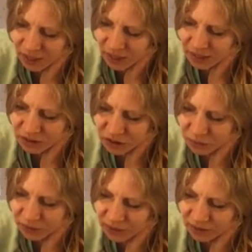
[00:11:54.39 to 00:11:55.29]
As you
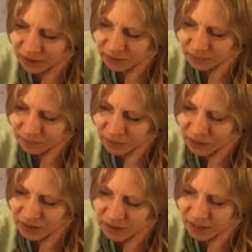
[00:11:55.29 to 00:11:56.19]
breathe in,
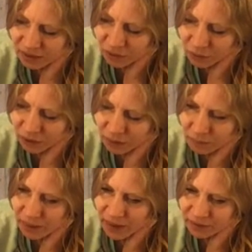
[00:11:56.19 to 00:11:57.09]
say the word
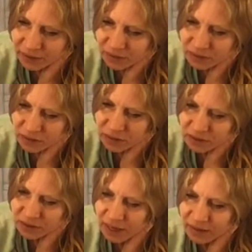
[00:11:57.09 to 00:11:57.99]
balance
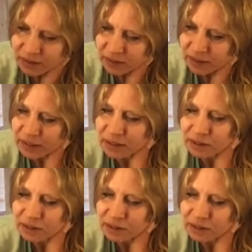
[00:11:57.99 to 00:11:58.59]
silently